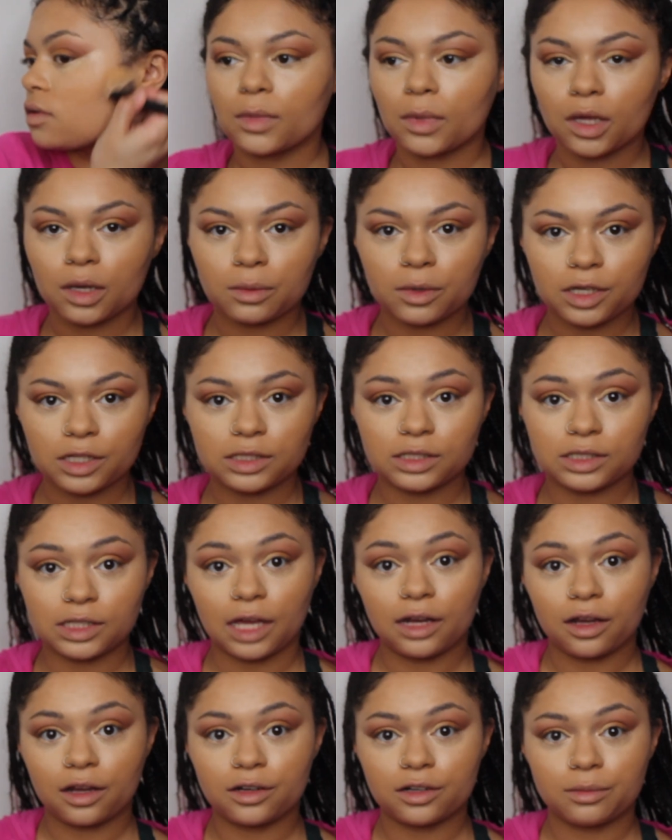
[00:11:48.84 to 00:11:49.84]
And I'm going to
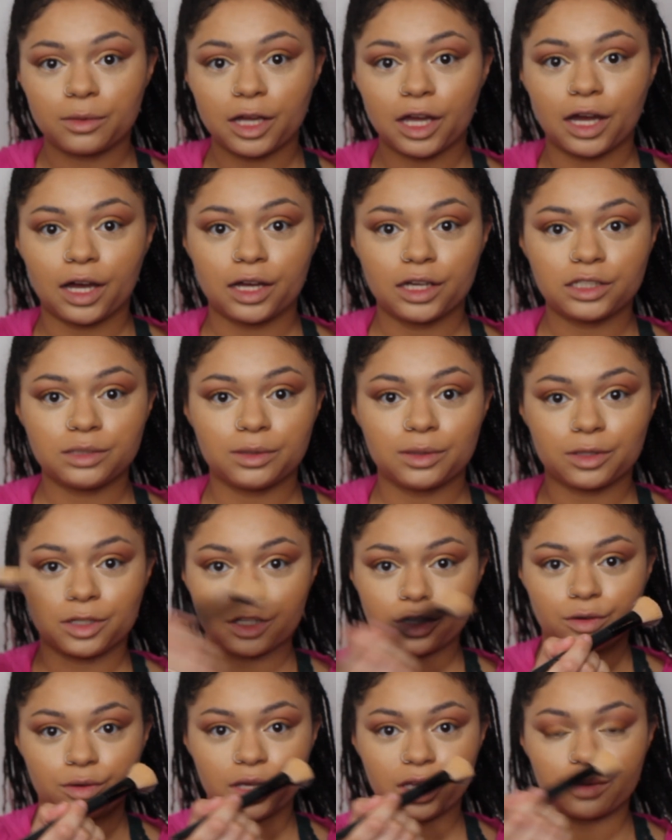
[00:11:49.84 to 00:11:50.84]
set under my eyes, but I'm
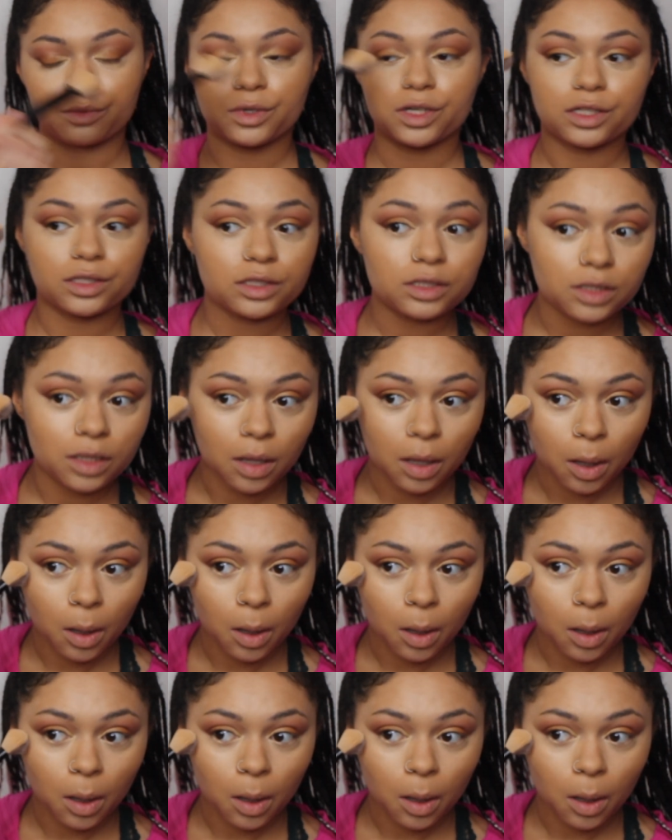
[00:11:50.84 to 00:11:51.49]
going to go inwards.